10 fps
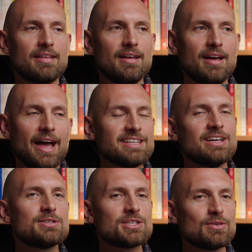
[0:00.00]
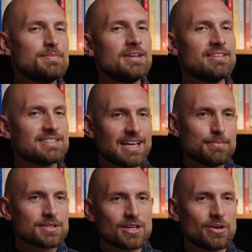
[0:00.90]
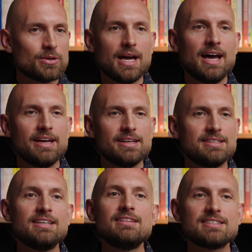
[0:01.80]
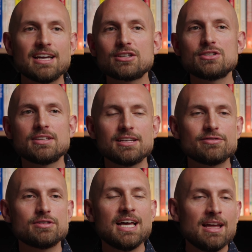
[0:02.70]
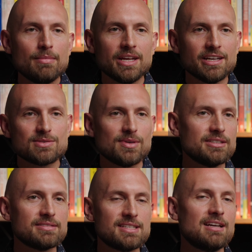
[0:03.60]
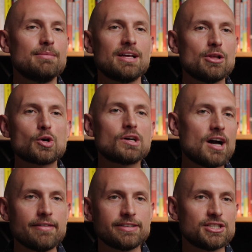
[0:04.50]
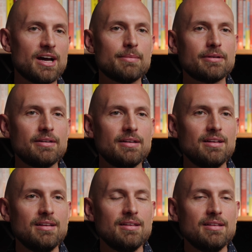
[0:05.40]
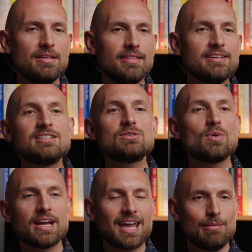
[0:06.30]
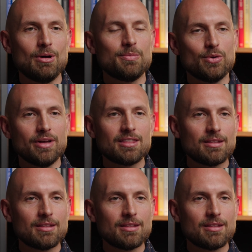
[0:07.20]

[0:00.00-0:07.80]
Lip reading: As I was scripting this episode, I did this exercise for 10 minutes while sitting in my local coffee shop. This is what I came up with.